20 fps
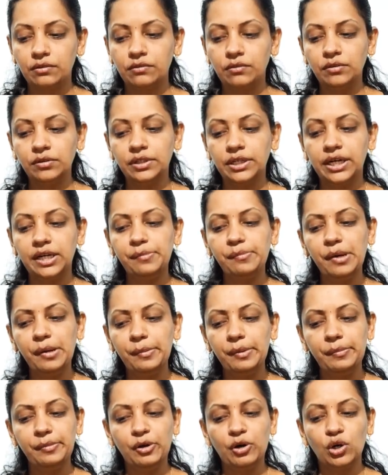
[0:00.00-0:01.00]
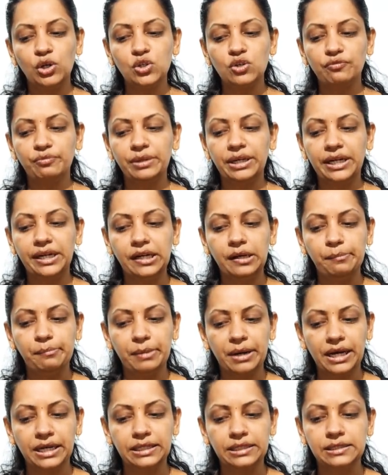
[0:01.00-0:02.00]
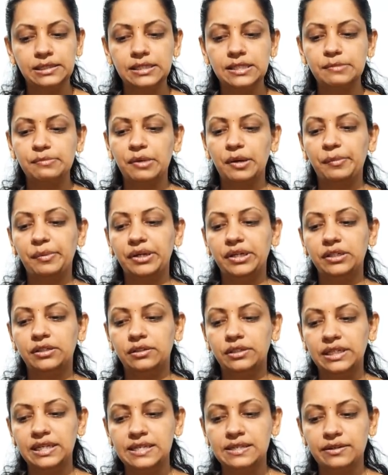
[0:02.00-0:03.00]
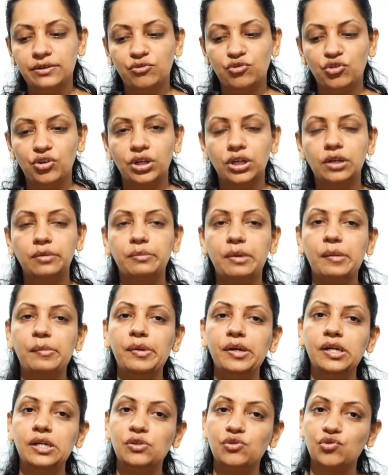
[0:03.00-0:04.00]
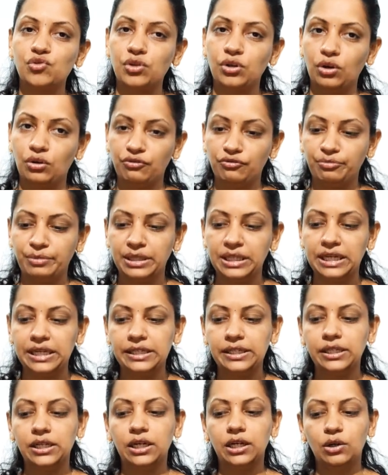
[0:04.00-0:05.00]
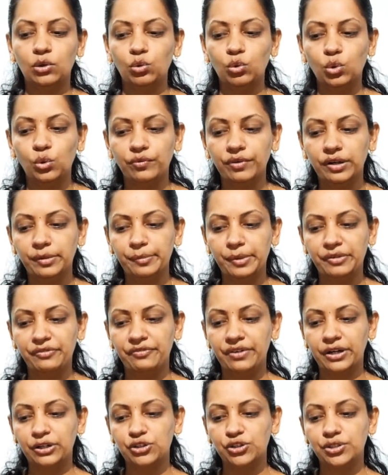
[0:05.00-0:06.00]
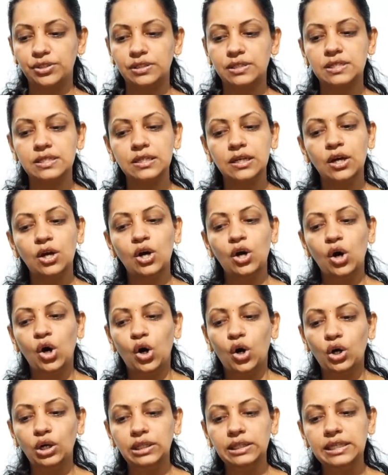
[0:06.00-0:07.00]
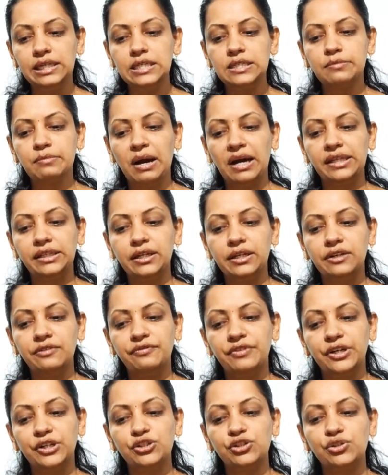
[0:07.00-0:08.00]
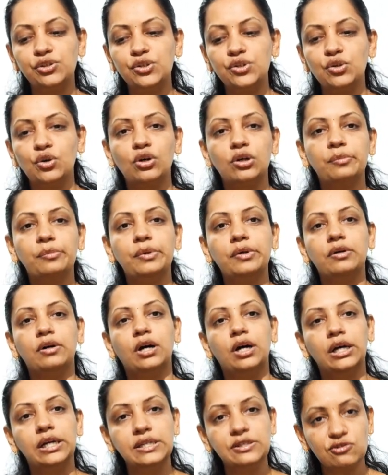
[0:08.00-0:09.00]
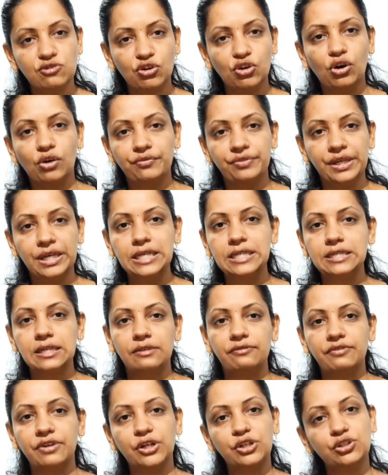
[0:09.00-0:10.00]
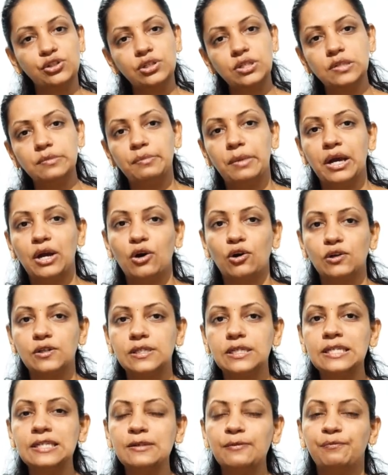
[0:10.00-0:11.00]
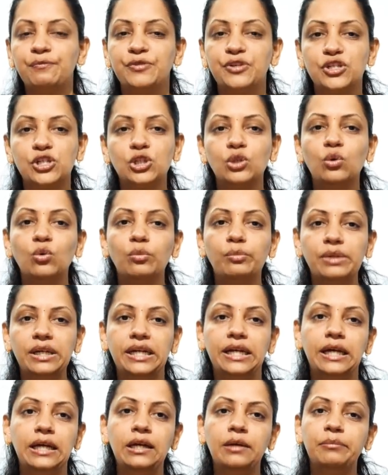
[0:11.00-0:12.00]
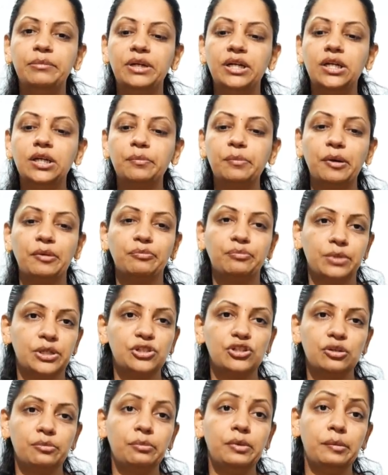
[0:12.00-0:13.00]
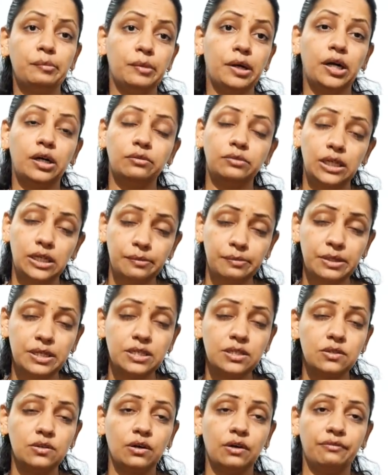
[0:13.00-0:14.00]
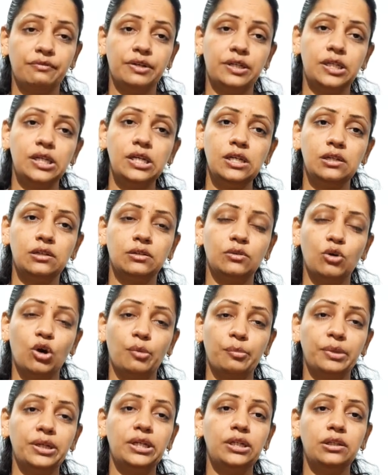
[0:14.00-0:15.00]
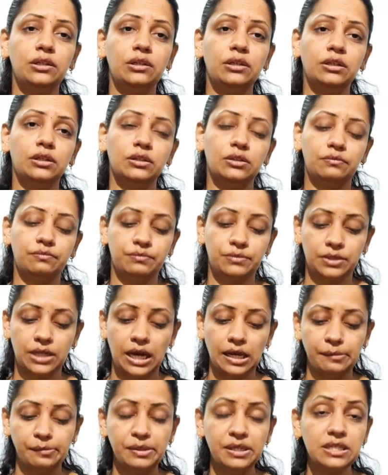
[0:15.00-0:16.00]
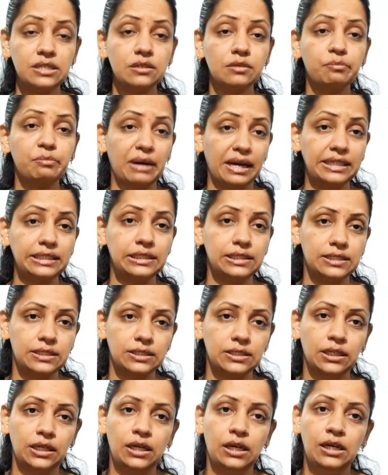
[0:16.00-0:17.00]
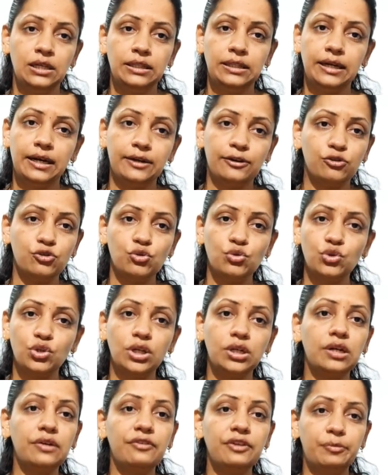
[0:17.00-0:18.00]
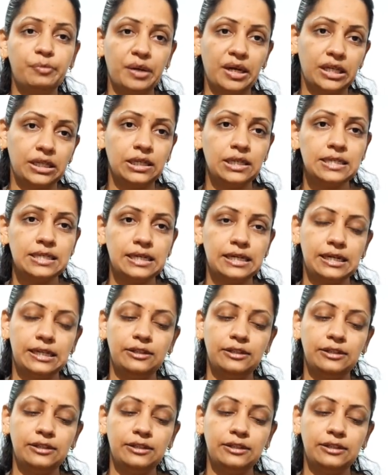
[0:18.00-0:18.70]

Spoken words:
It may be because of bleeding piles, maybe dysentery, maybe history of malaria, hookworm infections. All these minor infections or history of these infections may causes slow bleeding, but patient may, there is a very common type is piles. They are associated with pregnancy.